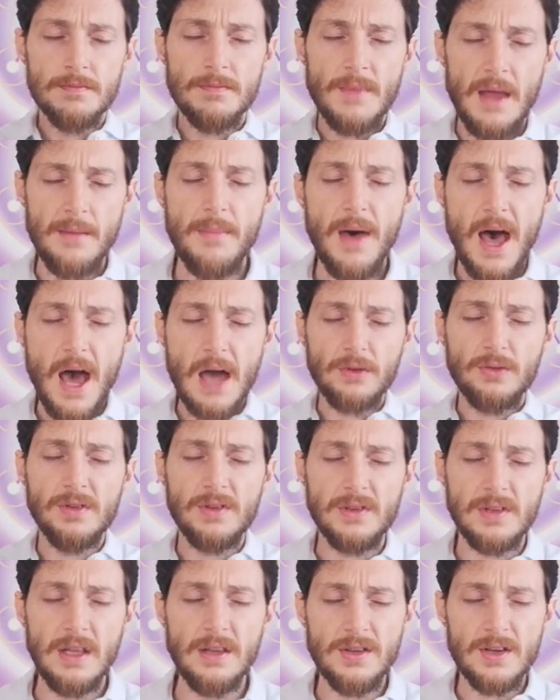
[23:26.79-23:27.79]
and back to
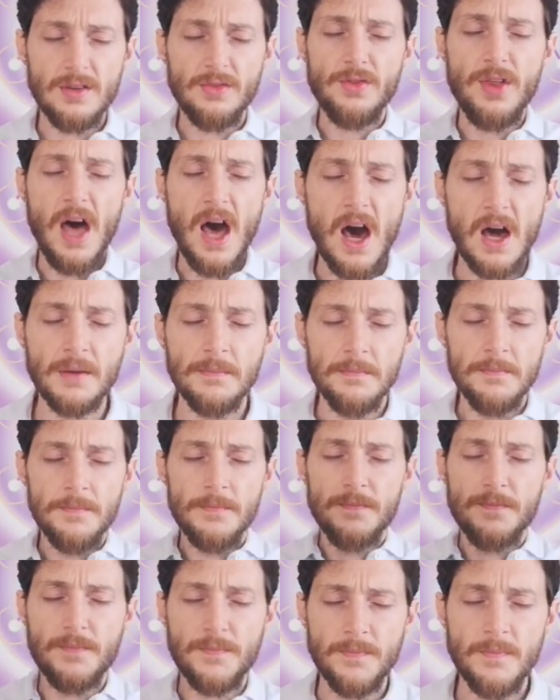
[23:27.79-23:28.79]
center to the heart,
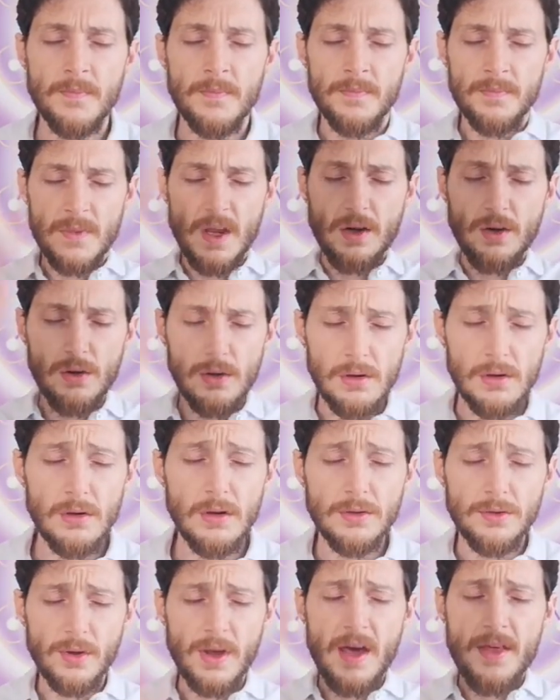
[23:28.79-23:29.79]
and all
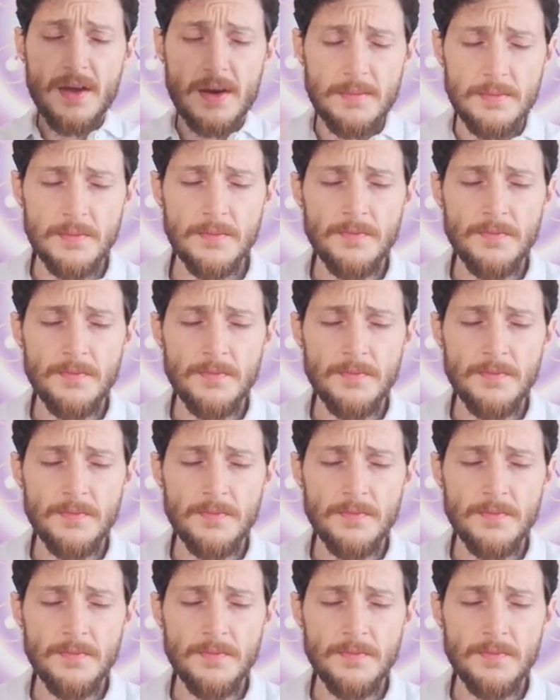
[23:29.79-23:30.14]
together,